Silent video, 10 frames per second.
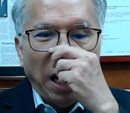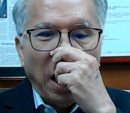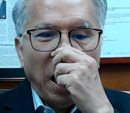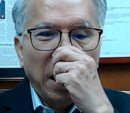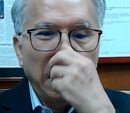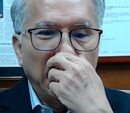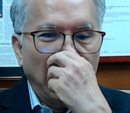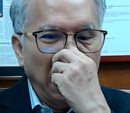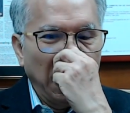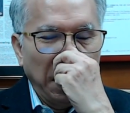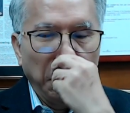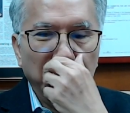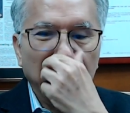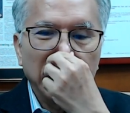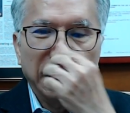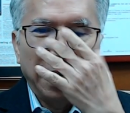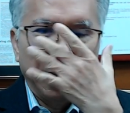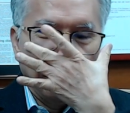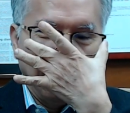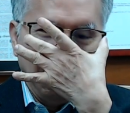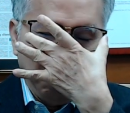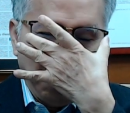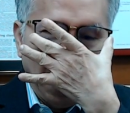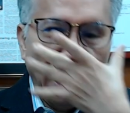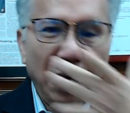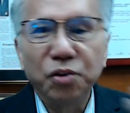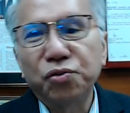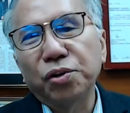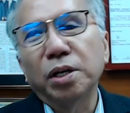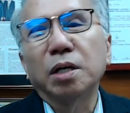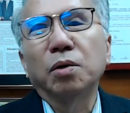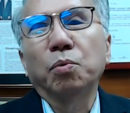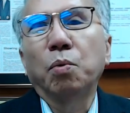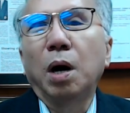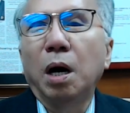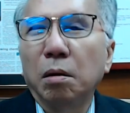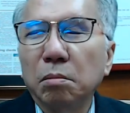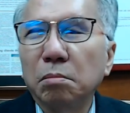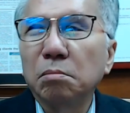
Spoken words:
I noticed that in Malaysia, while